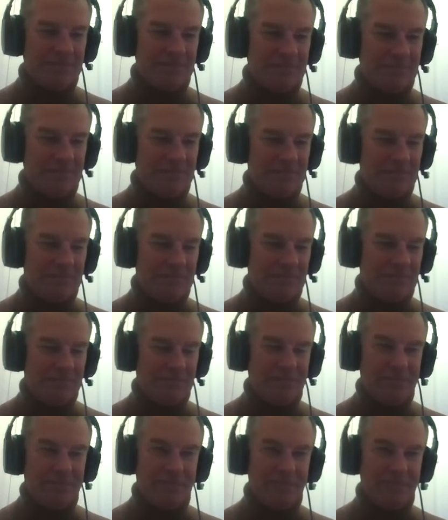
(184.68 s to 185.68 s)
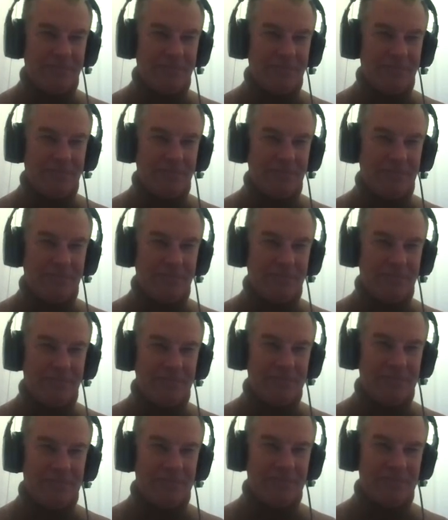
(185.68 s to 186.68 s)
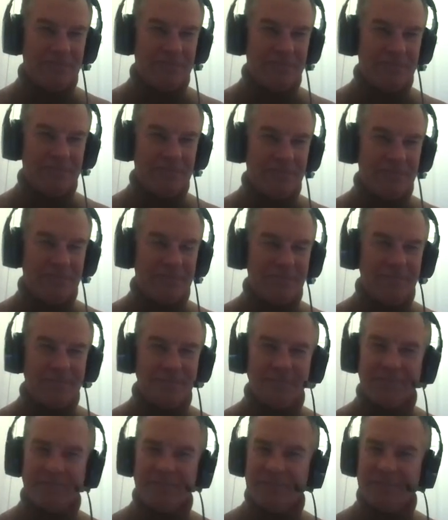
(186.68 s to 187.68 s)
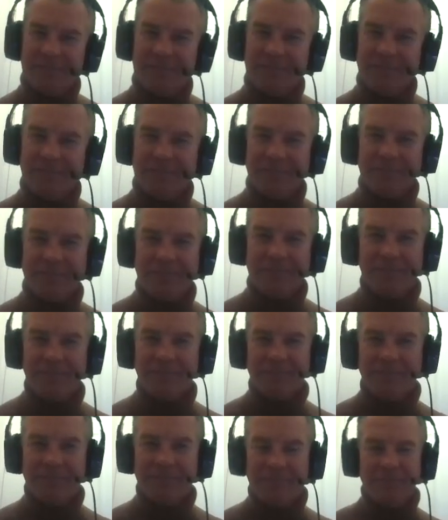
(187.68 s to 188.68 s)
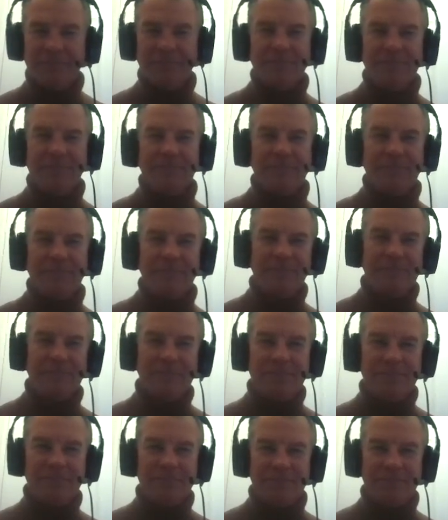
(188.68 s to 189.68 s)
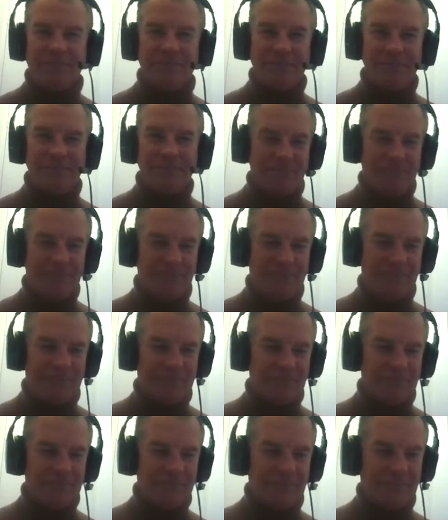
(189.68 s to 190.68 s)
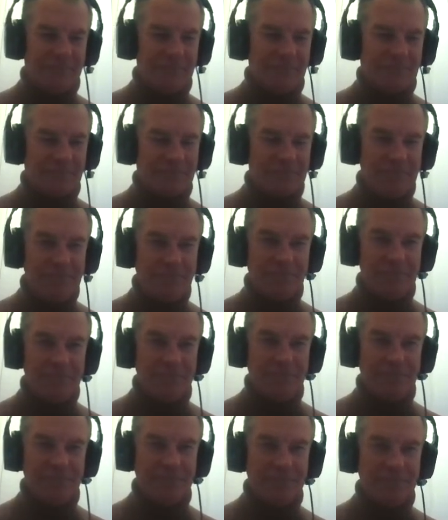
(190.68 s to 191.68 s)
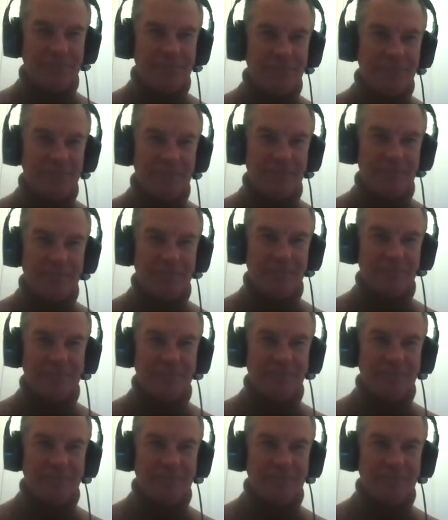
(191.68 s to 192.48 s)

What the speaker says: [no speech]